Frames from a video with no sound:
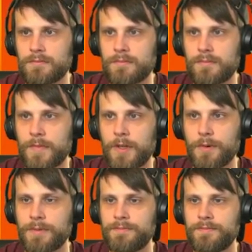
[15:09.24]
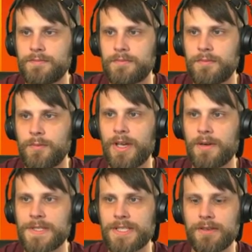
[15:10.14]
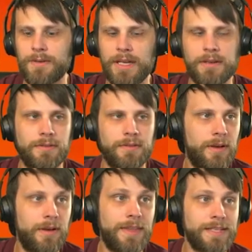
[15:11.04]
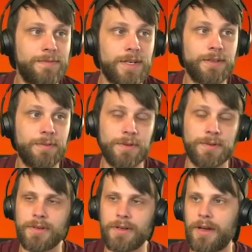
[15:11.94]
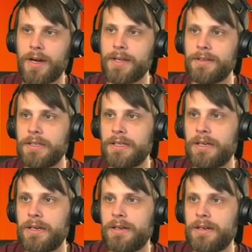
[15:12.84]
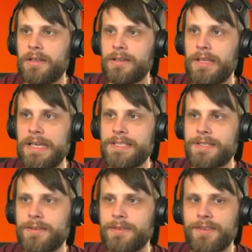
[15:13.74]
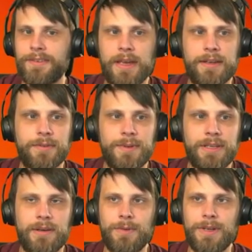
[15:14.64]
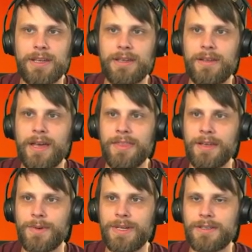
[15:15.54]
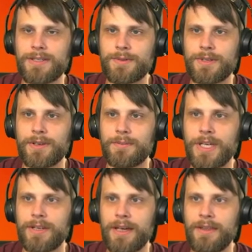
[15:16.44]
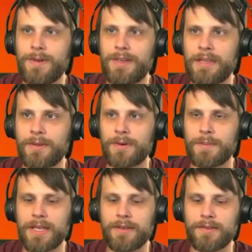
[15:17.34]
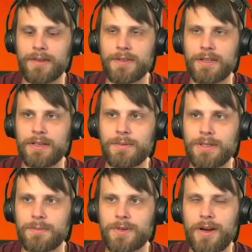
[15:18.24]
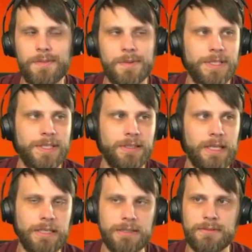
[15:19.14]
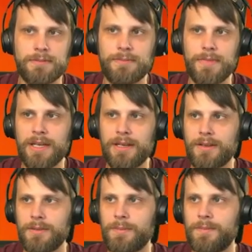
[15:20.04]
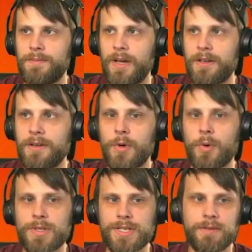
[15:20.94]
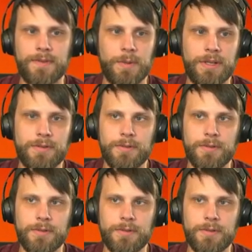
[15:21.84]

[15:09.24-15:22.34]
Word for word: Cool. We hope to see you again. That's very rude. All right. Let's do this, guys. We we I think we can do a good bit. Now that we got the repels, I feel like we could probably like make it a good a good portion of the way through.